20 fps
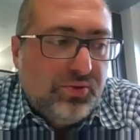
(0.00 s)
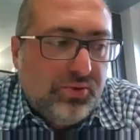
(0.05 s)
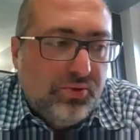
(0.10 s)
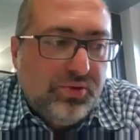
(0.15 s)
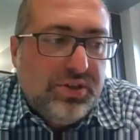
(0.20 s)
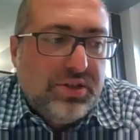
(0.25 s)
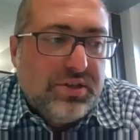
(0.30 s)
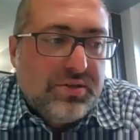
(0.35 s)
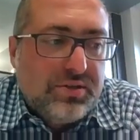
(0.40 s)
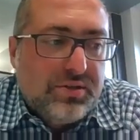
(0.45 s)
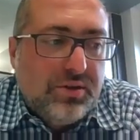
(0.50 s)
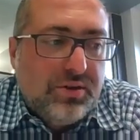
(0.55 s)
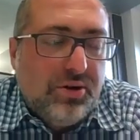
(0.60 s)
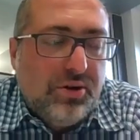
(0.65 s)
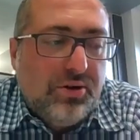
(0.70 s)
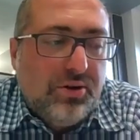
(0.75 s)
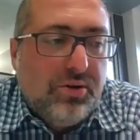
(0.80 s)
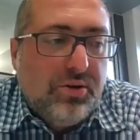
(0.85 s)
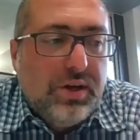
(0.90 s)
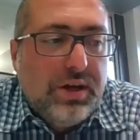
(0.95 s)
2 years
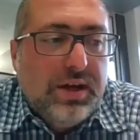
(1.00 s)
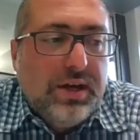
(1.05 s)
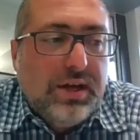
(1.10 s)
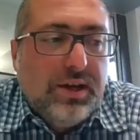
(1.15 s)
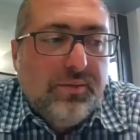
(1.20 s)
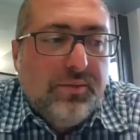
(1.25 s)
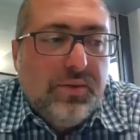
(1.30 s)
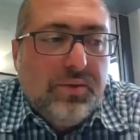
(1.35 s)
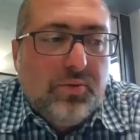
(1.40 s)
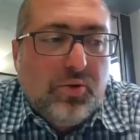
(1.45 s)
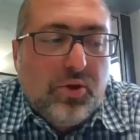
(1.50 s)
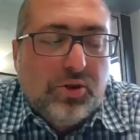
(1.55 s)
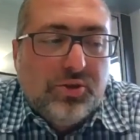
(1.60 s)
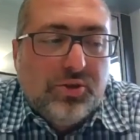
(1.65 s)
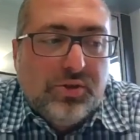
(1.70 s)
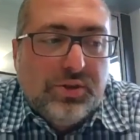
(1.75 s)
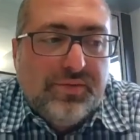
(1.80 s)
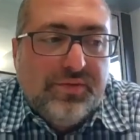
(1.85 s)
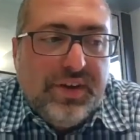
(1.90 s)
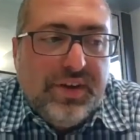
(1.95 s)
ago, we worked
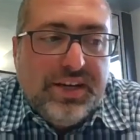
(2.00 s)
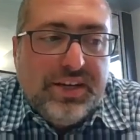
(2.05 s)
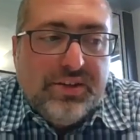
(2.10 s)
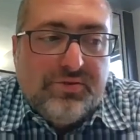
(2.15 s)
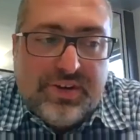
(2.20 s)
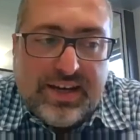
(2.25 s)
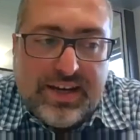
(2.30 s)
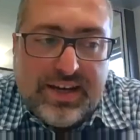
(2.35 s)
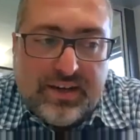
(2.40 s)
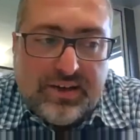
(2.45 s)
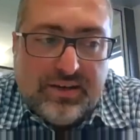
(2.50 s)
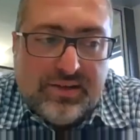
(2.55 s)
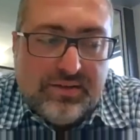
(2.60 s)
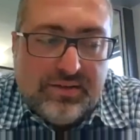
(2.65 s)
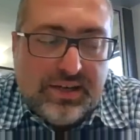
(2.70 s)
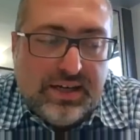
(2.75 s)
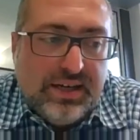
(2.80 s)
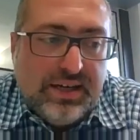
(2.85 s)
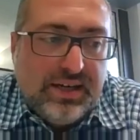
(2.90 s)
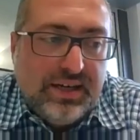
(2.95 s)
on a very rare
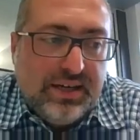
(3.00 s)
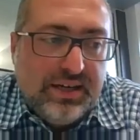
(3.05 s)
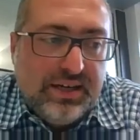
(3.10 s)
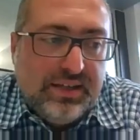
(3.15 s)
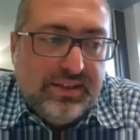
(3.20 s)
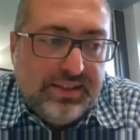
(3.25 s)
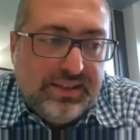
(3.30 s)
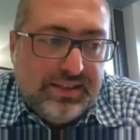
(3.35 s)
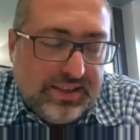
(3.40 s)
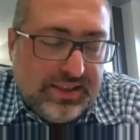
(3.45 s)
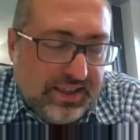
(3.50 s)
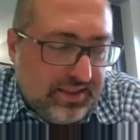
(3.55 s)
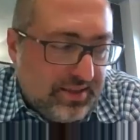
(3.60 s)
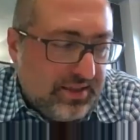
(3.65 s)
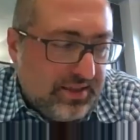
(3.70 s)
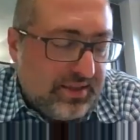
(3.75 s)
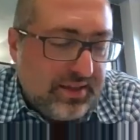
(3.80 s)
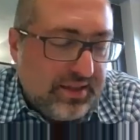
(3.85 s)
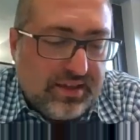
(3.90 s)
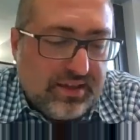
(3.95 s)
disease,
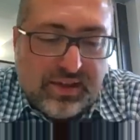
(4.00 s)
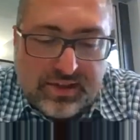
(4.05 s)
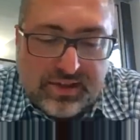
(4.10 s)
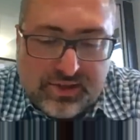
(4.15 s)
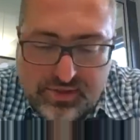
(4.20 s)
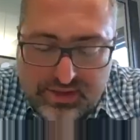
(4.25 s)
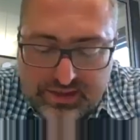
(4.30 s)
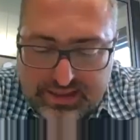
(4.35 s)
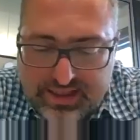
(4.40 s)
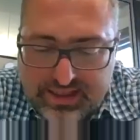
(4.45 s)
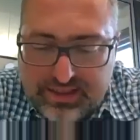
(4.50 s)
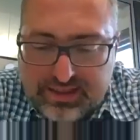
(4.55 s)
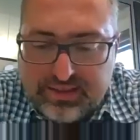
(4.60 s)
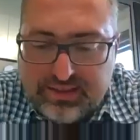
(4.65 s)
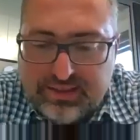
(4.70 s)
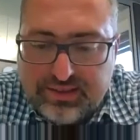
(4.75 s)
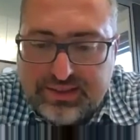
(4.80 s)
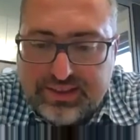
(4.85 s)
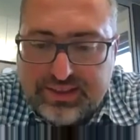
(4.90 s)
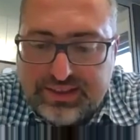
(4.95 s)
a
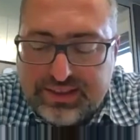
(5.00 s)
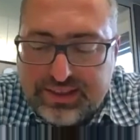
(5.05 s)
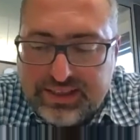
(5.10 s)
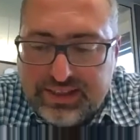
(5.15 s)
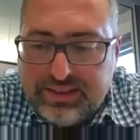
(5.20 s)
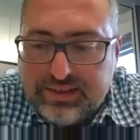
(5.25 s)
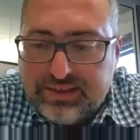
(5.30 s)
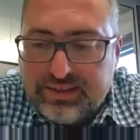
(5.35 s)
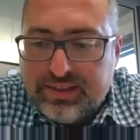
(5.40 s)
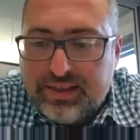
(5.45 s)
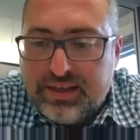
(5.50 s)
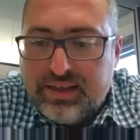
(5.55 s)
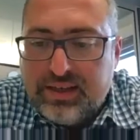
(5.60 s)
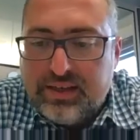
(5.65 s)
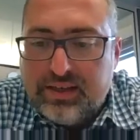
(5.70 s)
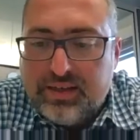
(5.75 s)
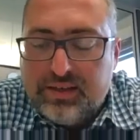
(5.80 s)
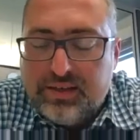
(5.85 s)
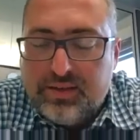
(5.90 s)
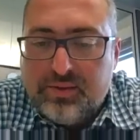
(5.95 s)
gastrointestinal disease,
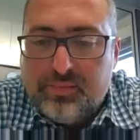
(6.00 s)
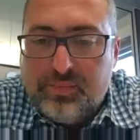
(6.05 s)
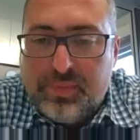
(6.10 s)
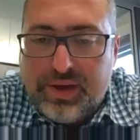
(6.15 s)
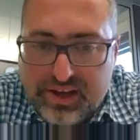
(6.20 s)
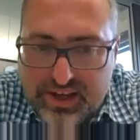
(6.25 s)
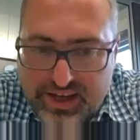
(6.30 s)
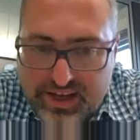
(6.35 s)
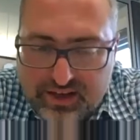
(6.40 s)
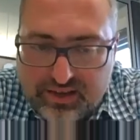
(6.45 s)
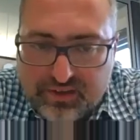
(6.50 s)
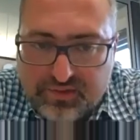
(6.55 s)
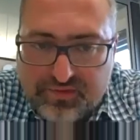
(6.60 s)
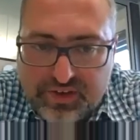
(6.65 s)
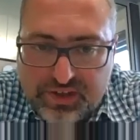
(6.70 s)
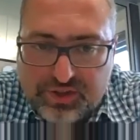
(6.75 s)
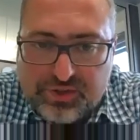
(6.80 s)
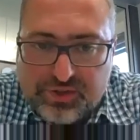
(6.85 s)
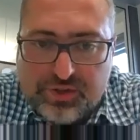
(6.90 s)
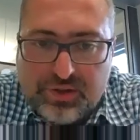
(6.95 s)
perianal
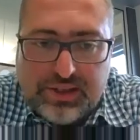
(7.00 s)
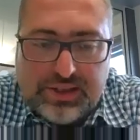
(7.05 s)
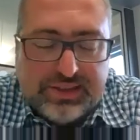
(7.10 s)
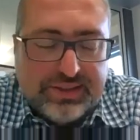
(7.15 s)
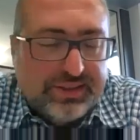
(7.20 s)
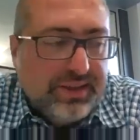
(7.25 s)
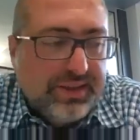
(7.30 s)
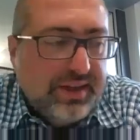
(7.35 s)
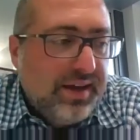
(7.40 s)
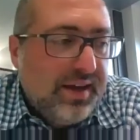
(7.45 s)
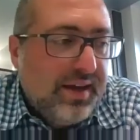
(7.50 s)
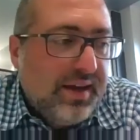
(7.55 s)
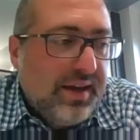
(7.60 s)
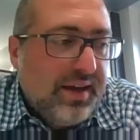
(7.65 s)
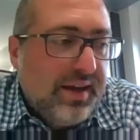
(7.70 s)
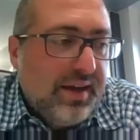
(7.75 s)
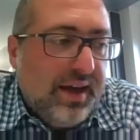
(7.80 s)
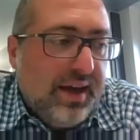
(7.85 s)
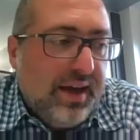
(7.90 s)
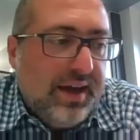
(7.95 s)
fistulas.
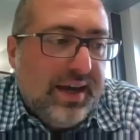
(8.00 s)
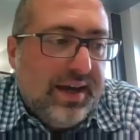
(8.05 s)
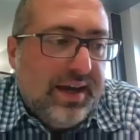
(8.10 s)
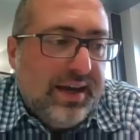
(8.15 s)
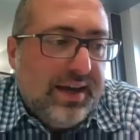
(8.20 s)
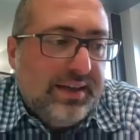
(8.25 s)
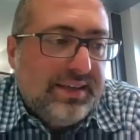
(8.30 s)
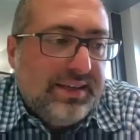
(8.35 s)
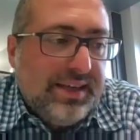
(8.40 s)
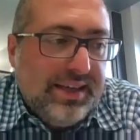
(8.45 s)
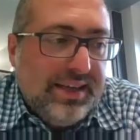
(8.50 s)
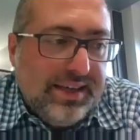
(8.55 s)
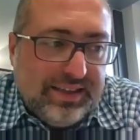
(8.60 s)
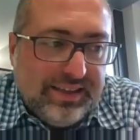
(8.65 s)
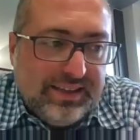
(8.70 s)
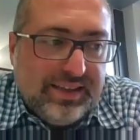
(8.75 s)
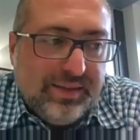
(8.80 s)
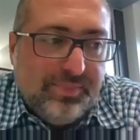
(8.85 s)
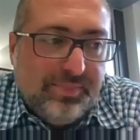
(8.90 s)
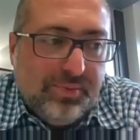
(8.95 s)
And in
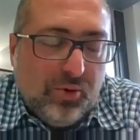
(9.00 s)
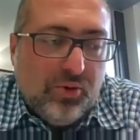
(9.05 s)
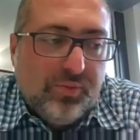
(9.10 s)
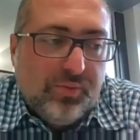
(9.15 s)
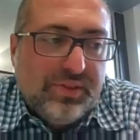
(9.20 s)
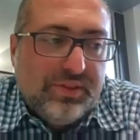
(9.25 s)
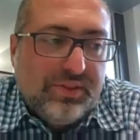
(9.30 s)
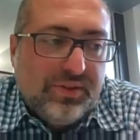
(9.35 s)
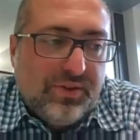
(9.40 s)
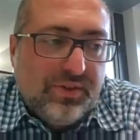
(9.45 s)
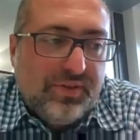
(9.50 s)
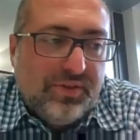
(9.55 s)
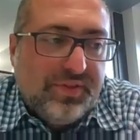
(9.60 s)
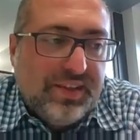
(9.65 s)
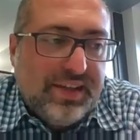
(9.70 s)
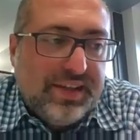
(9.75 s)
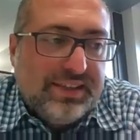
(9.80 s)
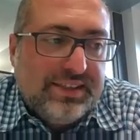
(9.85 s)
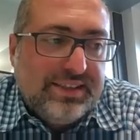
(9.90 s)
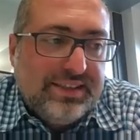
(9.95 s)
the deployment of
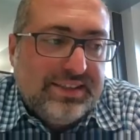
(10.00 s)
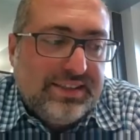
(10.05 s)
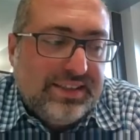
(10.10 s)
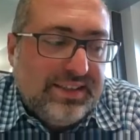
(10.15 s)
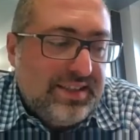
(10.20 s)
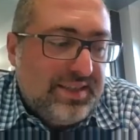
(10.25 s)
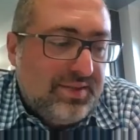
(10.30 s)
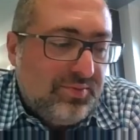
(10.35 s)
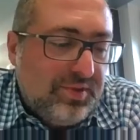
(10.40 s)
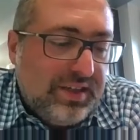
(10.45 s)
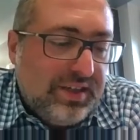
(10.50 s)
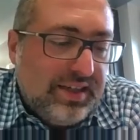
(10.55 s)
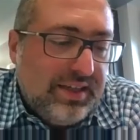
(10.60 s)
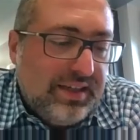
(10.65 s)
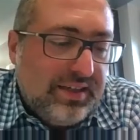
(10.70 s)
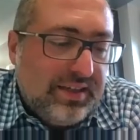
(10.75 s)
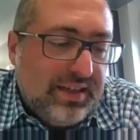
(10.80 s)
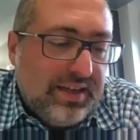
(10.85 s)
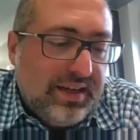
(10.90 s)
that disease, we